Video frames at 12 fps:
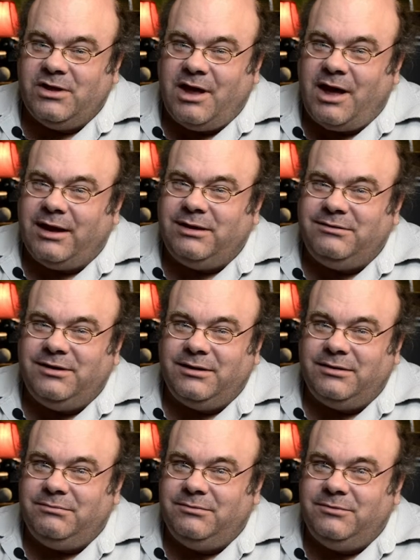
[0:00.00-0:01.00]
I
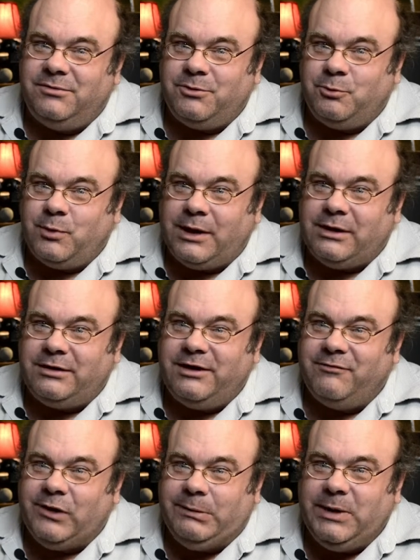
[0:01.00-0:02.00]
did
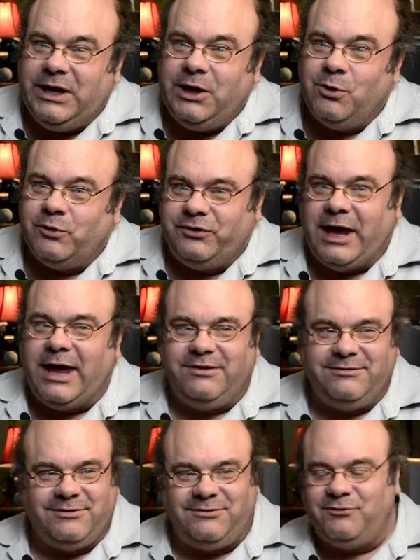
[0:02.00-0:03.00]
relatively menial
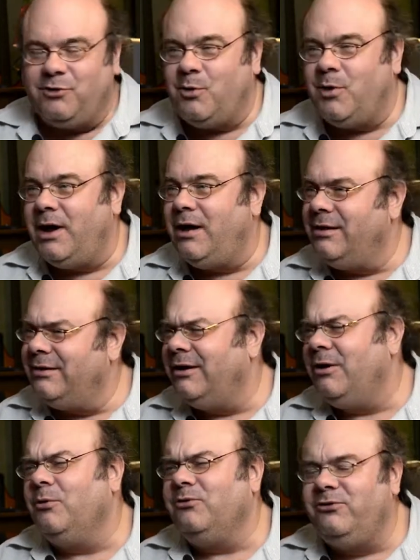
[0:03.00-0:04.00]
tasks for a while. You
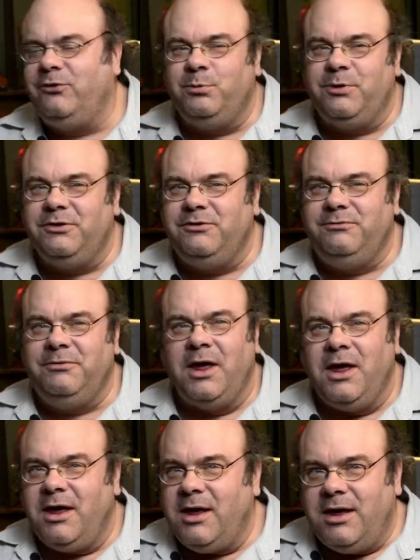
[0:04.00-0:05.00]
know, stupid
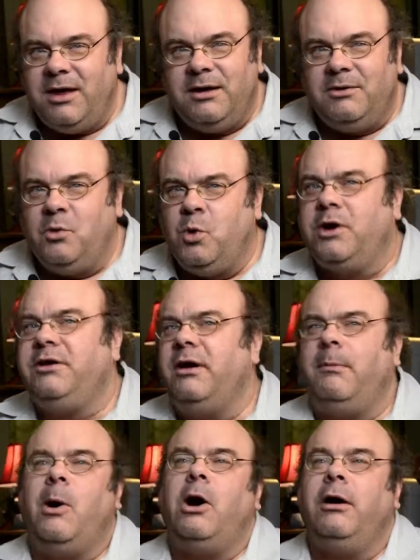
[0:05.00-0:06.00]
worked in
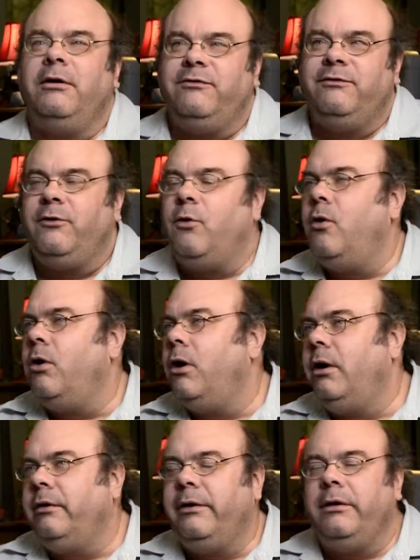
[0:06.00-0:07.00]
a parts
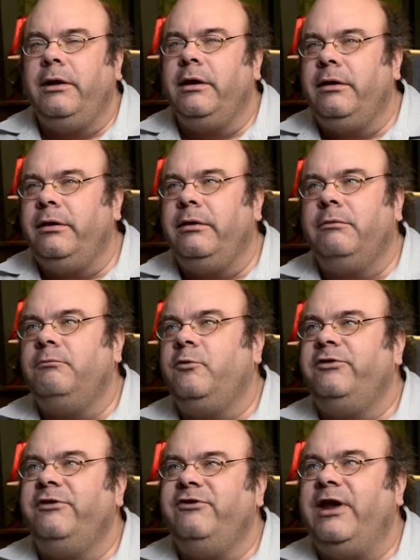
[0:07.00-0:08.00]
store and, and
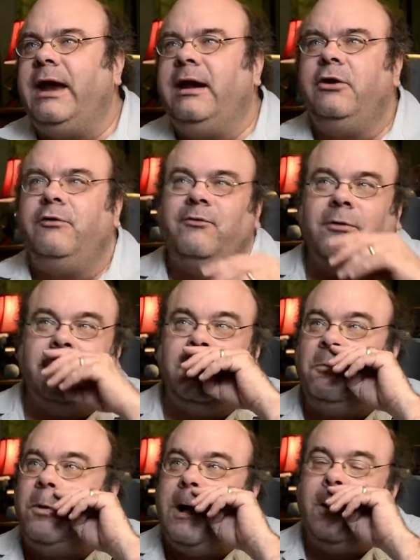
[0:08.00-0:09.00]
was a janitor for a
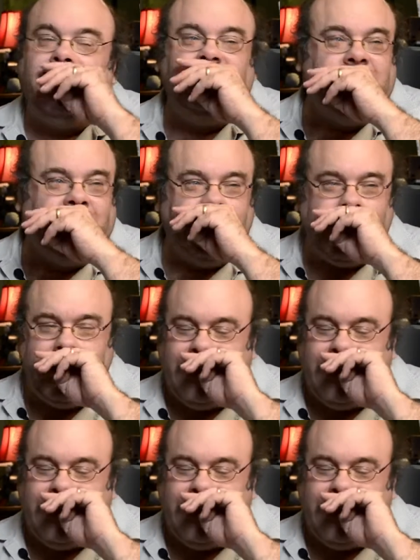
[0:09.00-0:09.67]
little while. And then uh,